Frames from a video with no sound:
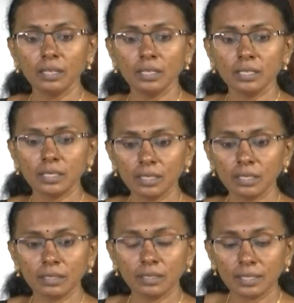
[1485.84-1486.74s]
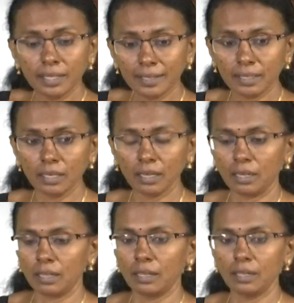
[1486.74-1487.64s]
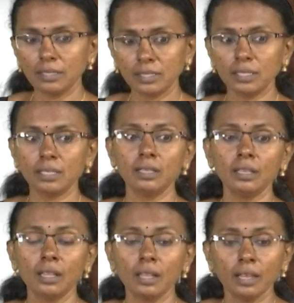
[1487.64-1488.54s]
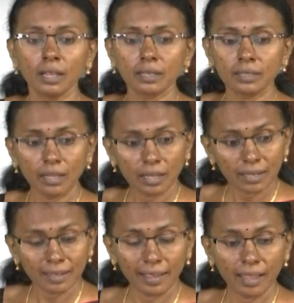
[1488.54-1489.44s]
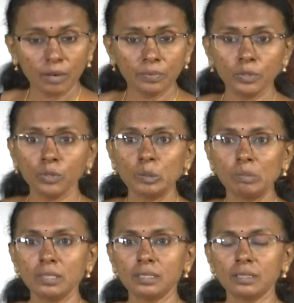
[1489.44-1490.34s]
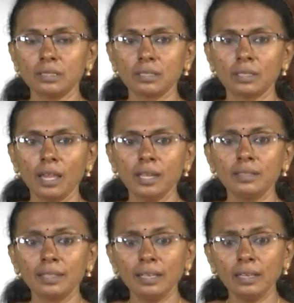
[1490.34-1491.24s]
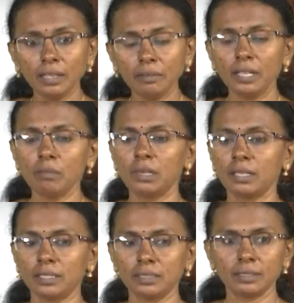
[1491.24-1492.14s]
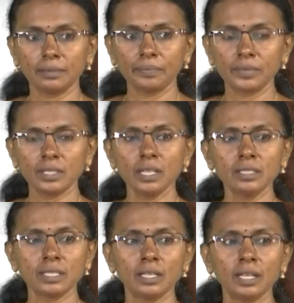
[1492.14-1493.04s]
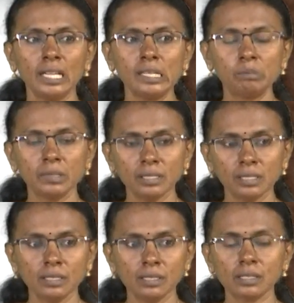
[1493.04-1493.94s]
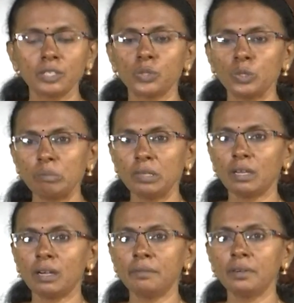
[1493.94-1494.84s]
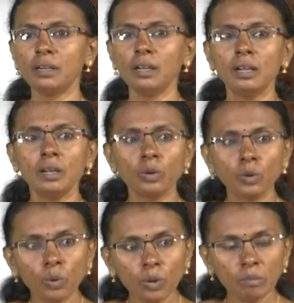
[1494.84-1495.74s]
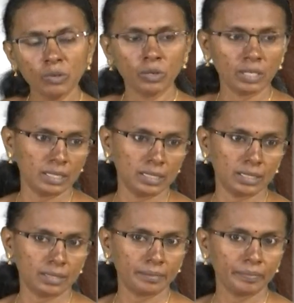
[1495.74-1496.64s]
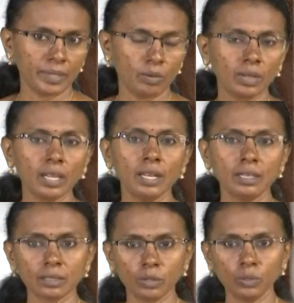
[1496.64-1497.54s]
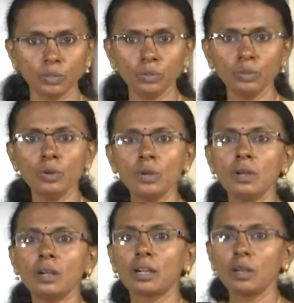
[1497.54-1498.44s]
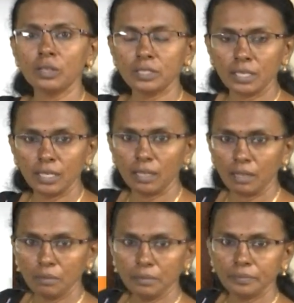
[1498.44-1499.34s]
She treated, she taken care of those persons and they lived among us. Such kind persons should be our role models. Okay, let us go to glossary now.